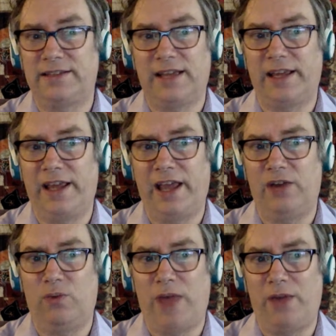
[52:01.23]
test I can
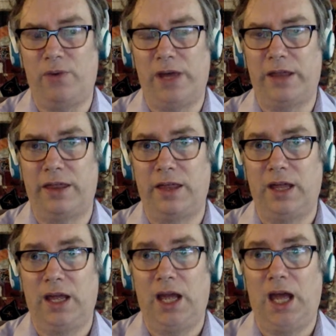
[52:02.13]
get away with,
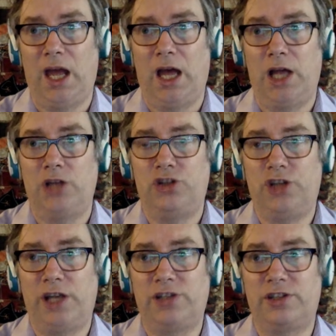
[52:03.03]

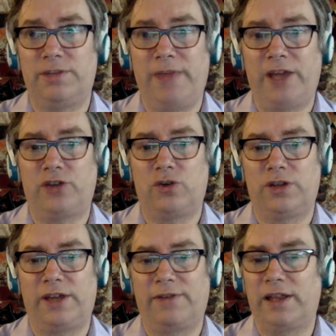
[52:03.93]
just to make
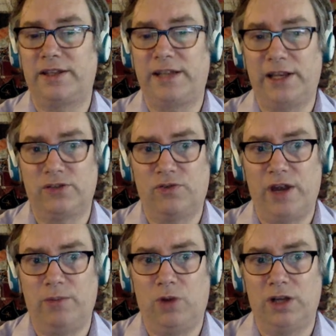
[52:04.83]
sure that I've got the test
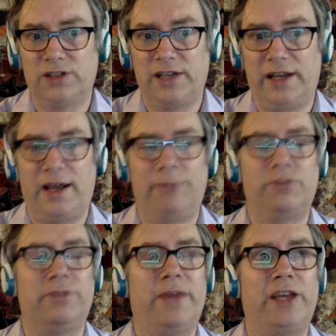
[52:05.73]
framework set
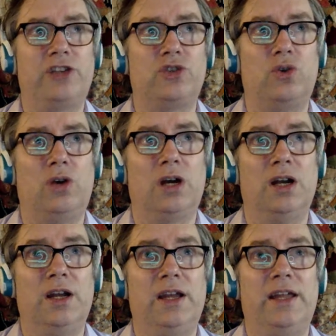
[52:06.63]
up, to make
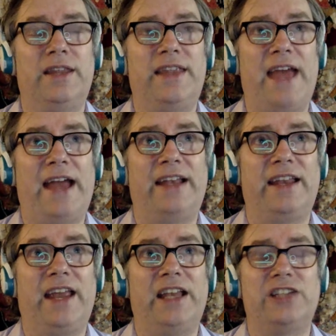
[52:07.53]
sure that
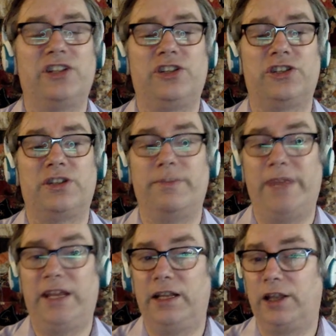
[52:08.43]
it isn't just
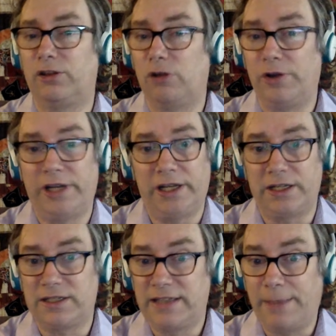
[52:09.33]
immediately throwing an
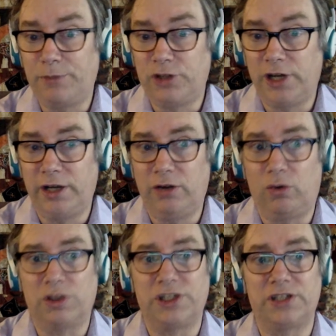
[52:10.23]
exception
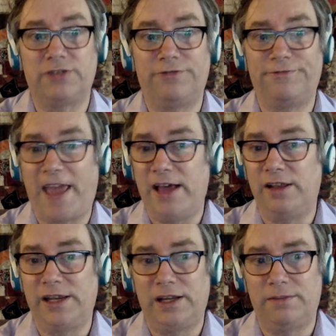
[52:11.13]
or just
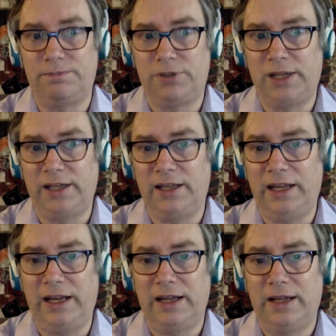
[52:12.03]
failing
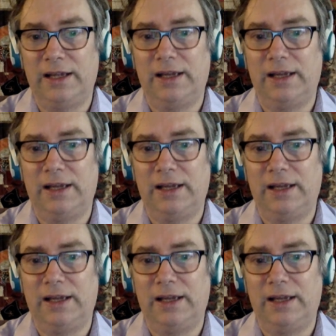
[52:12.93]
completely.